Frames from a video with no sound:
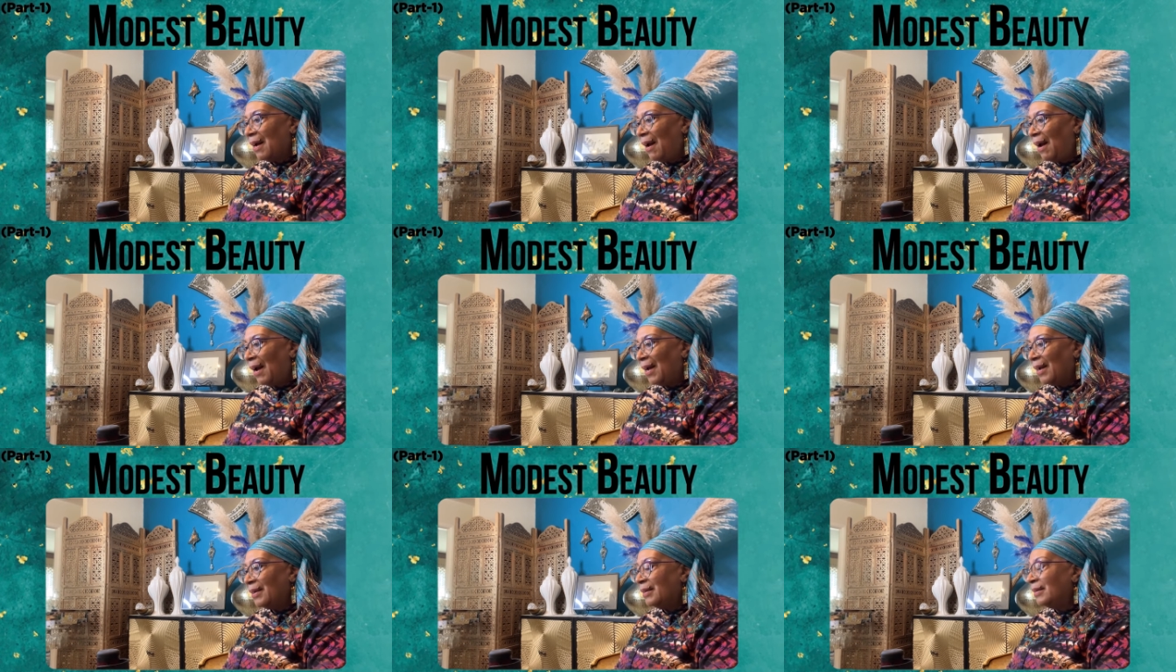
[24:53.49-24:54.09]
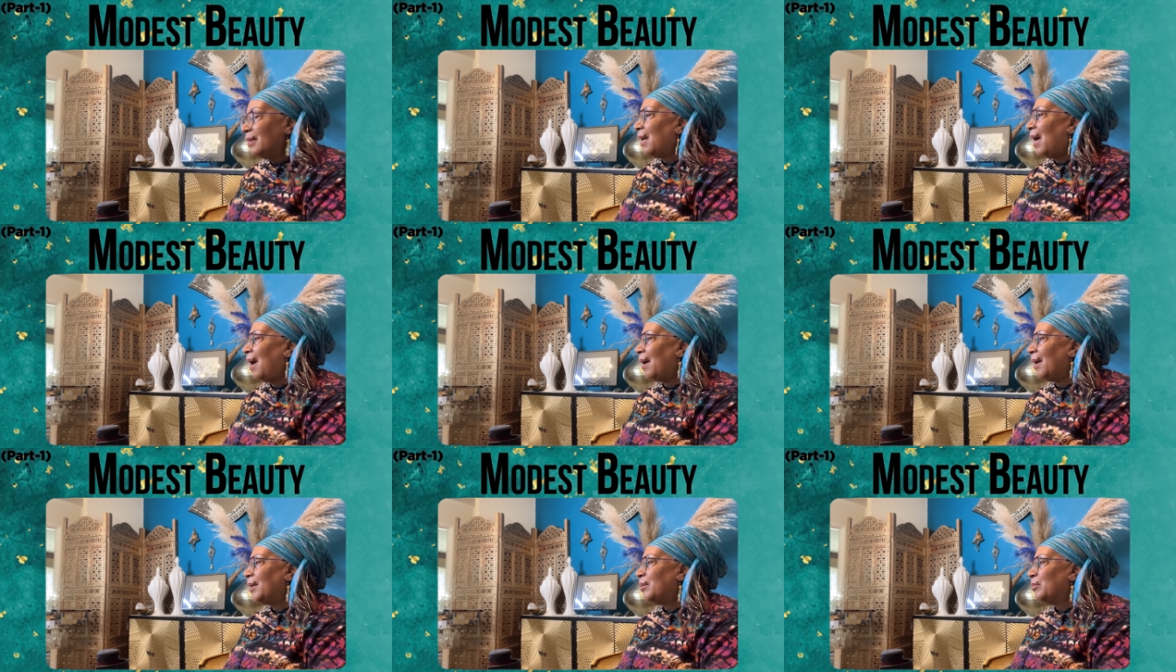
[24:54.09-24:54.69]
I,
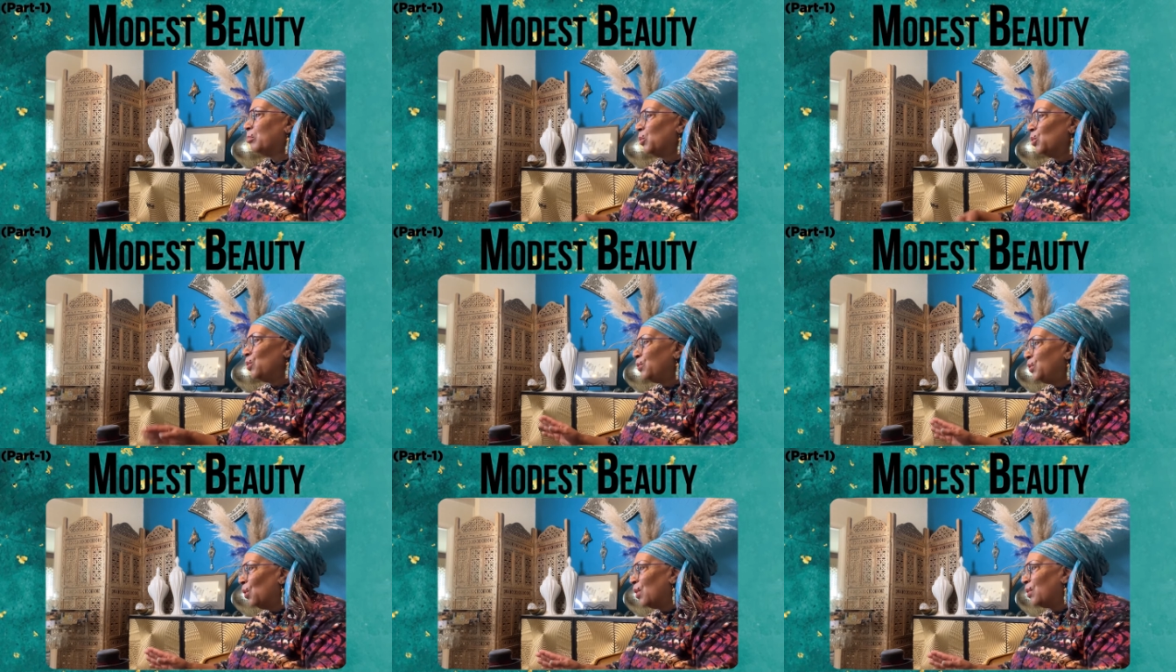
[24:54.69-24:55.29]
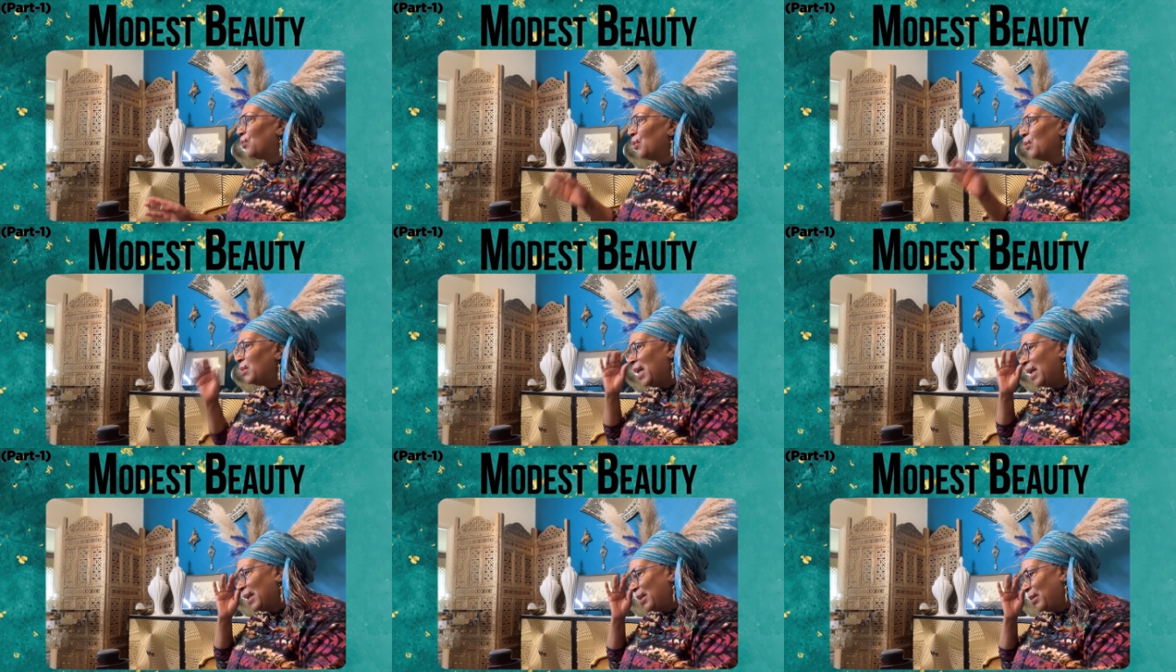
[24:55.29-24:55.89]
I moved on from
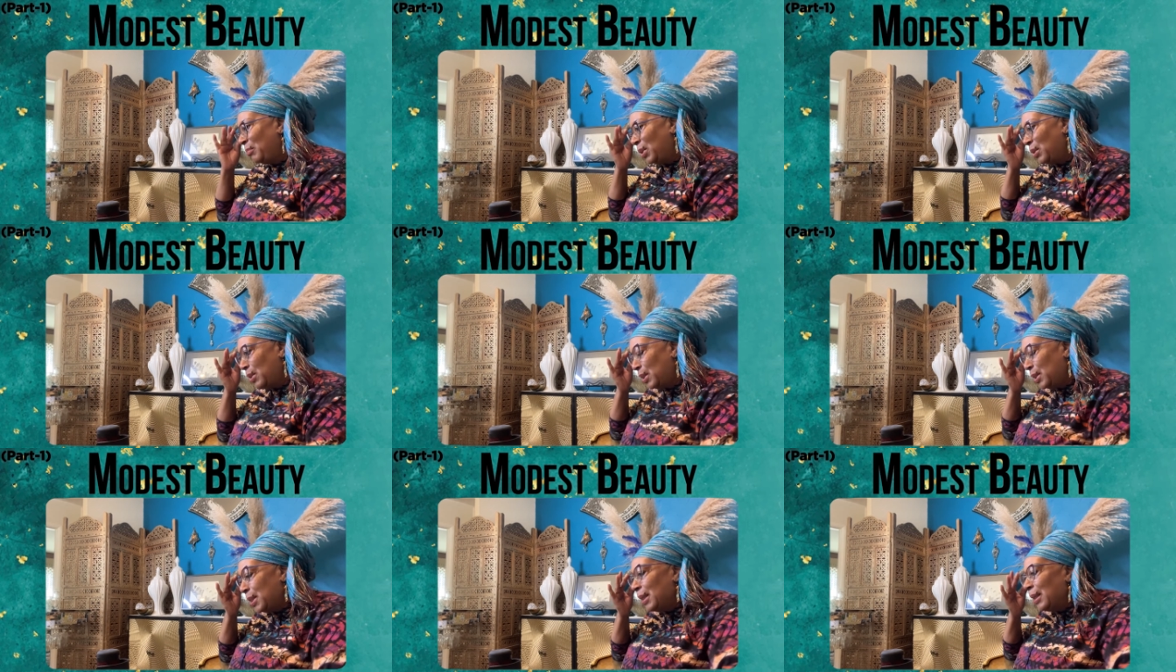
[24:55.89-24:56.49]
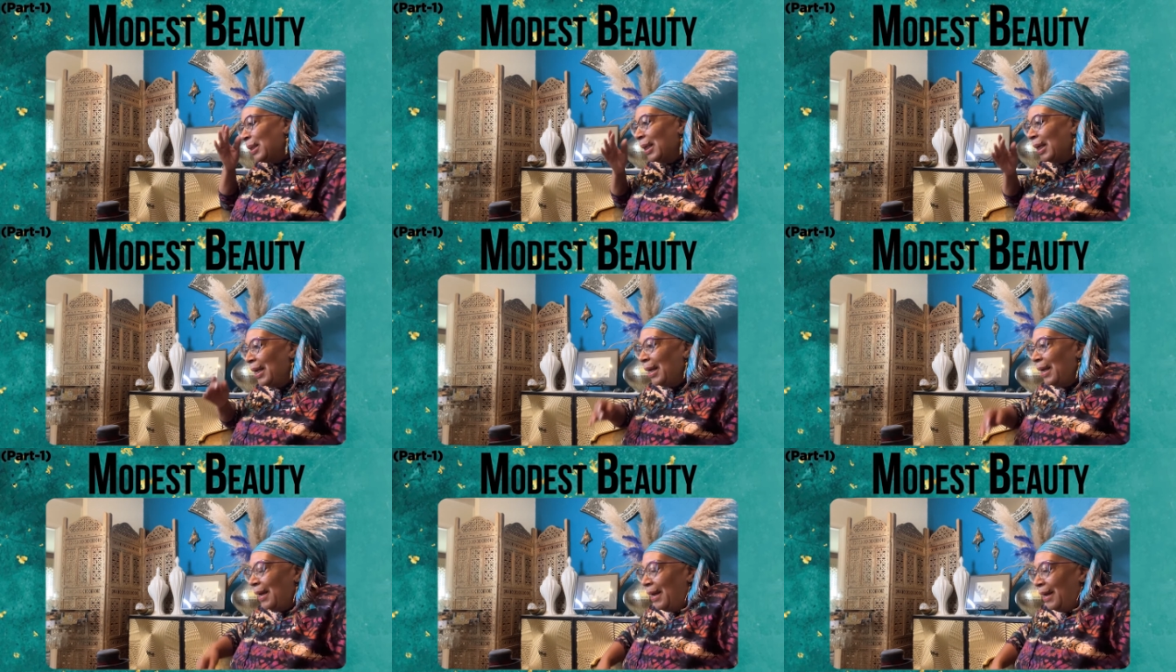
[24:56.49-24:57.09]
that community
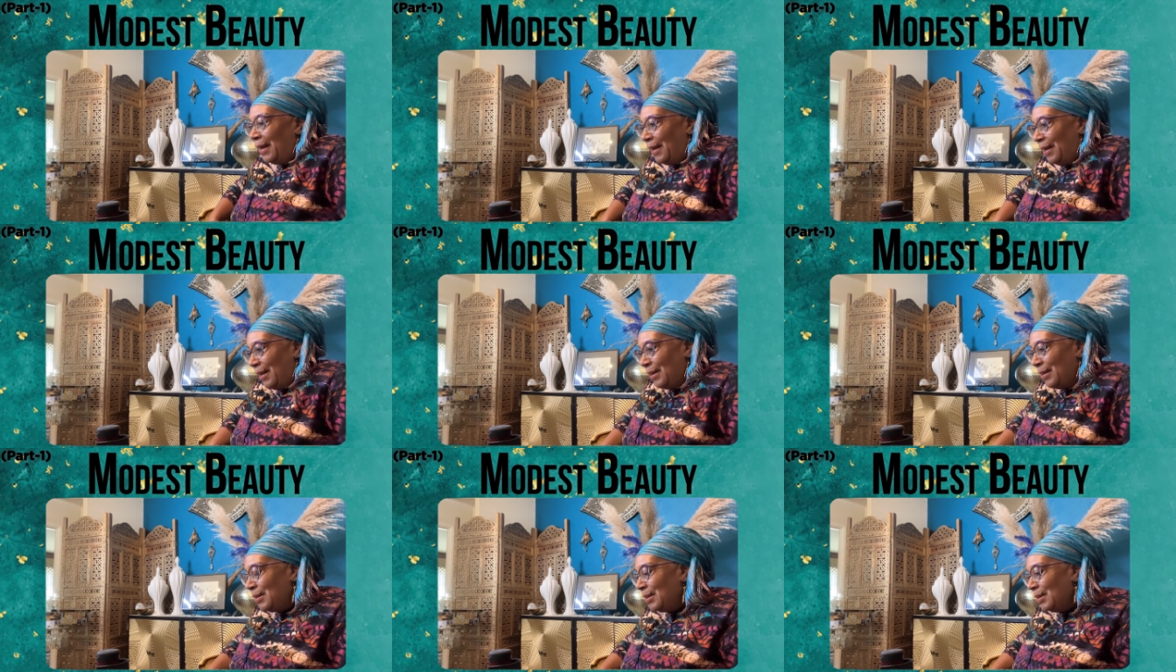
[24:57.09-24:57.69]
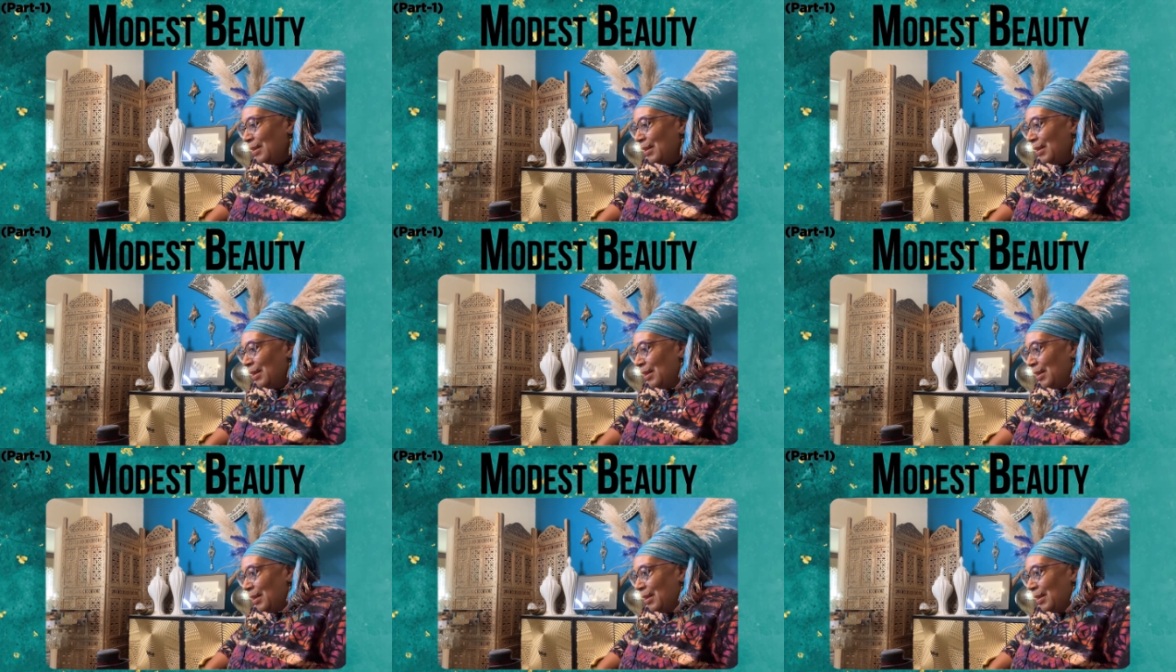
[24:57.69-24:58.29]
and
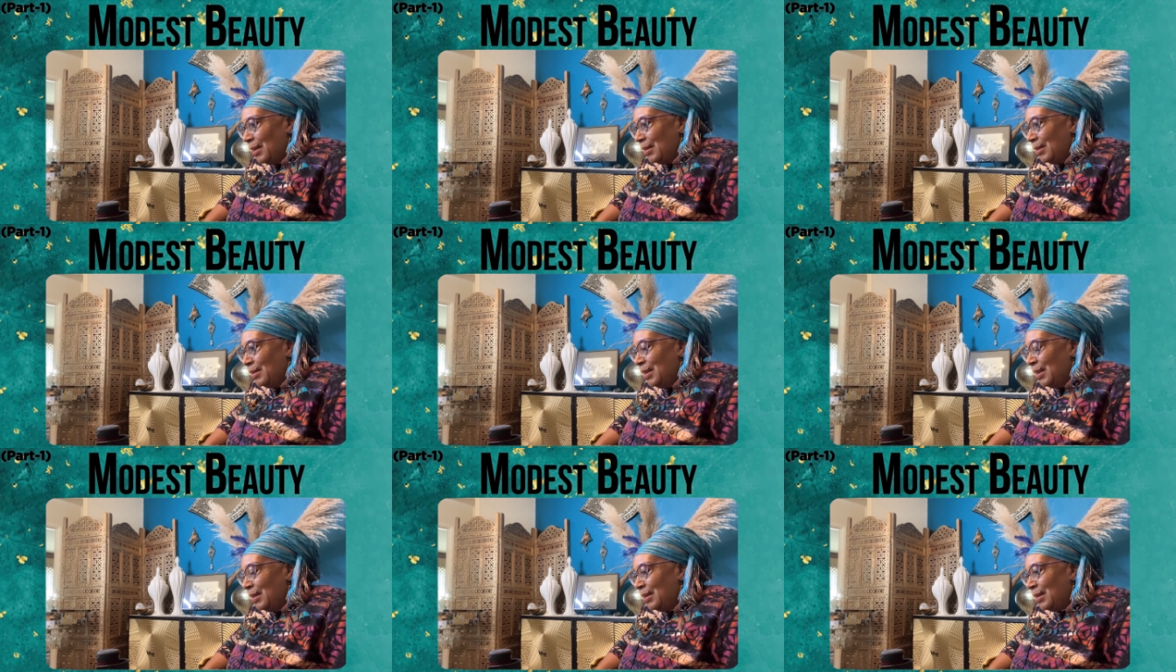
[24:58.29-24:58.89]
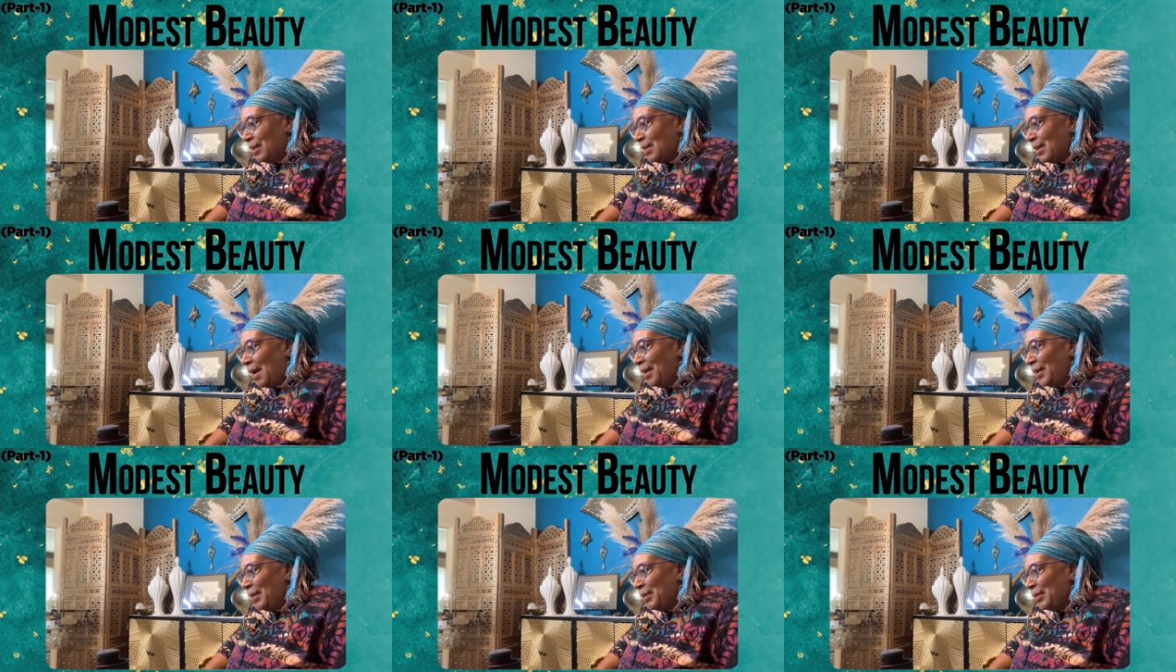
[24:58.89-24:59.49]
then
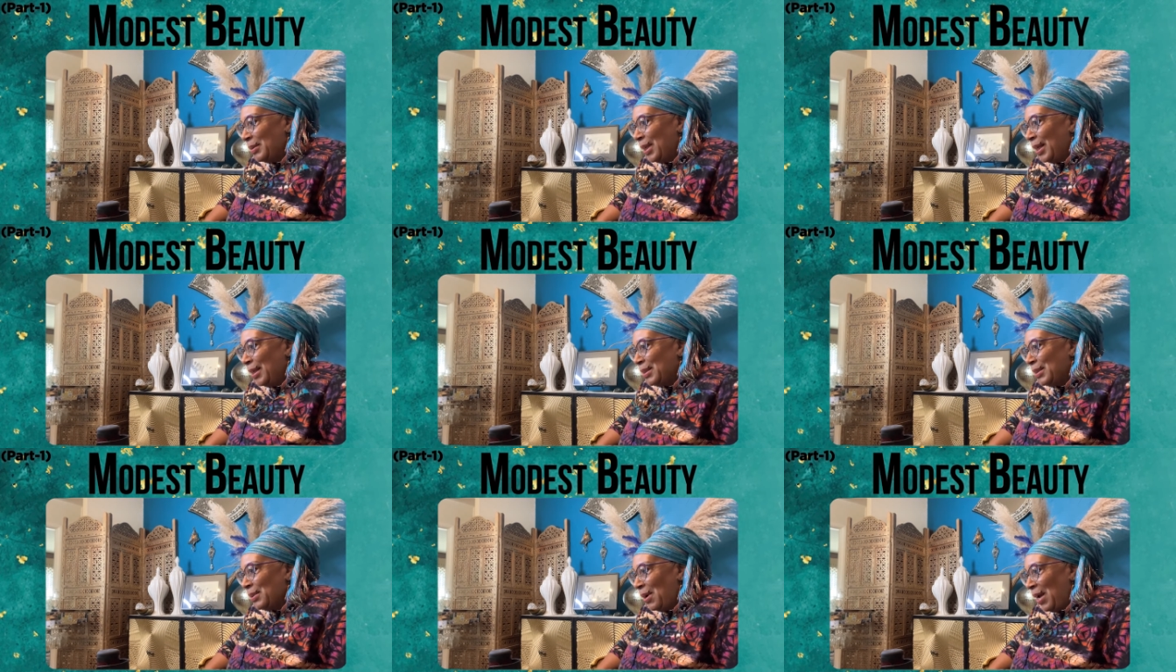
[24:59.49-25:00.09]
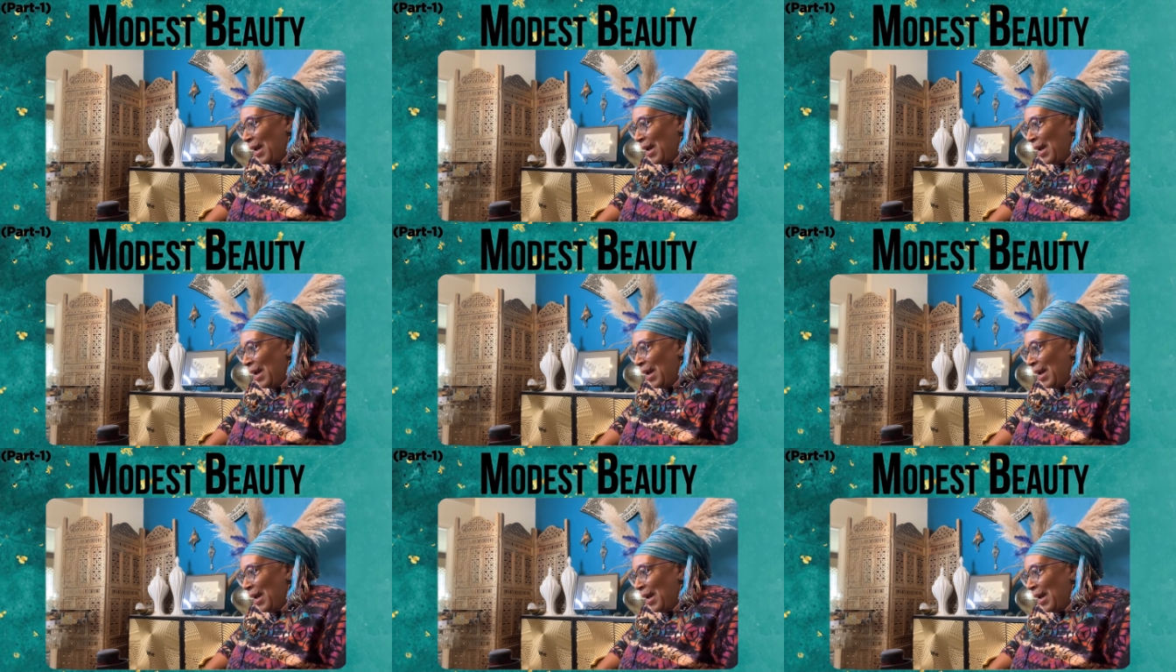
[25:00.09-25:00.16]
decided, okay, so I